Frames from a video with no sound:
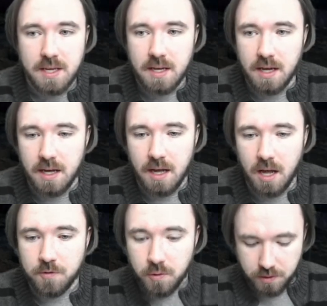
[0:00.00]

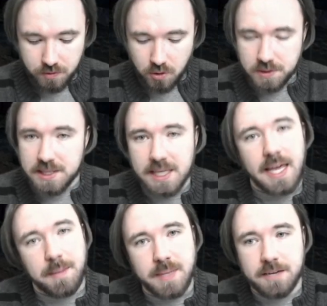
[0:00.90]
I've already recorded the
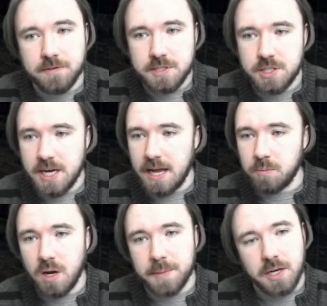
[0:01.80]
gameplay footage, and
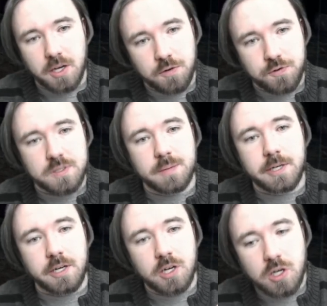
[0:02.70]
what I'm going to go through is I'm going
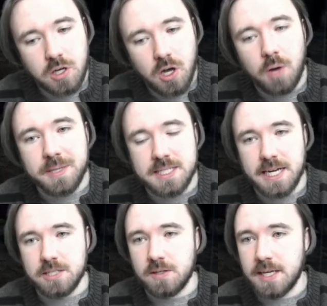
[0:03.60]
to
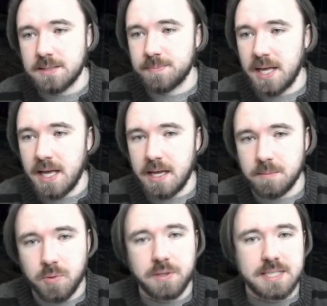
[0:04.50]
commentate on it
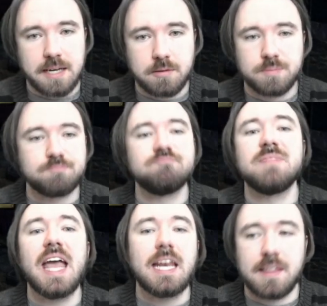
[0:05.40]
and point out
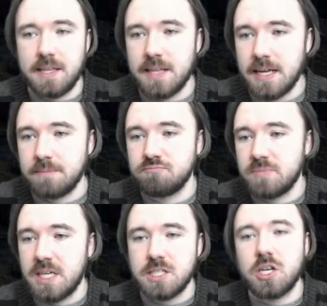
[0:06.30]
anything that
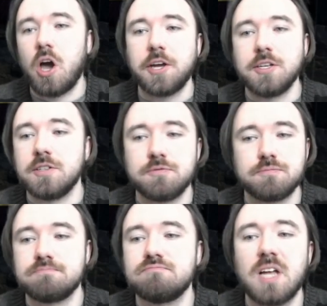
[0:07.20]
is
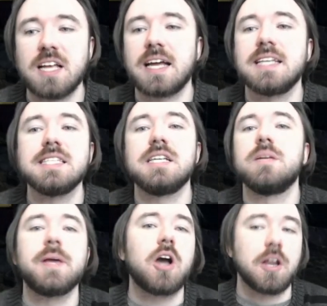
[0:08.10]
I consider to
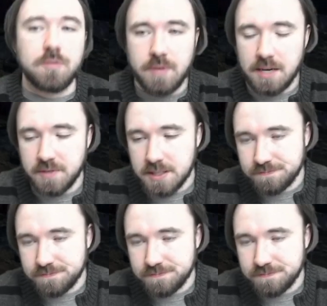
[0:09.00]
be kind of relevant.